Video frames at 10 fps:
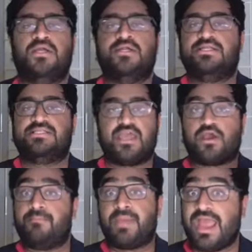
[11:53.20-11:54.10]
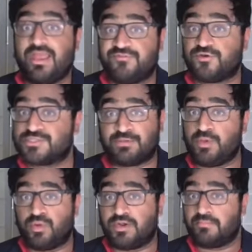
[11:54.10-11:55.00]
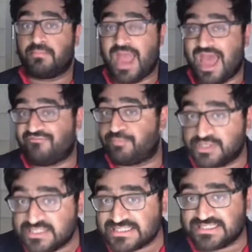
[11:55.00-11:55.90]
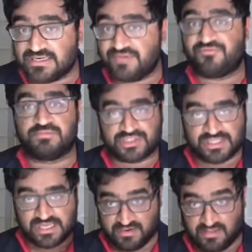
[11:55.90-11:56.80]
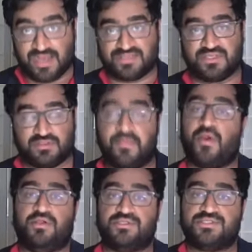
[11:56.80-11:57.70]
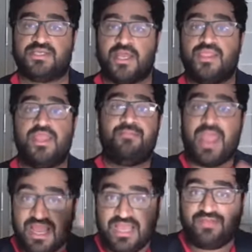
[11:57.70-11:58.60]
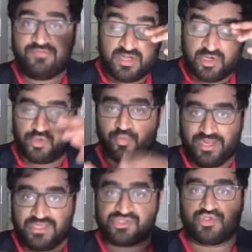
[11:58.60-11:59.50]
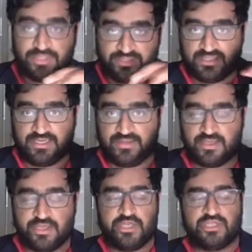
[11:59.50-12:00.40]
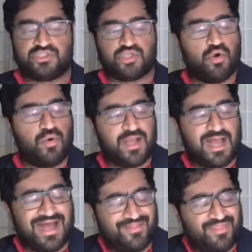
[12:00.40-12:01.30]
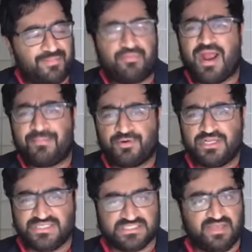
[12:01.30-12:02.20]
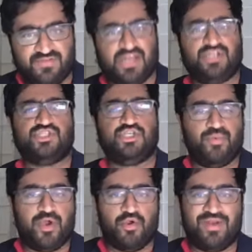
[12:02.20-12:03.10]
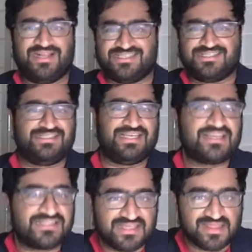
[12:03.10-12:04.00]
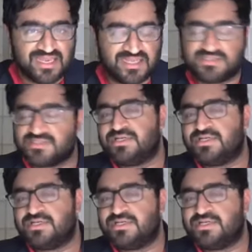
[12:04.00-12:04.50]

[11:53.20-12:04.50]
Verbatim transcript: take on behaviors that we wouldn't have predicted from just analyzing the parts. They behave in new ways jointly. So uh, the properties of H two O, right, to stick to things,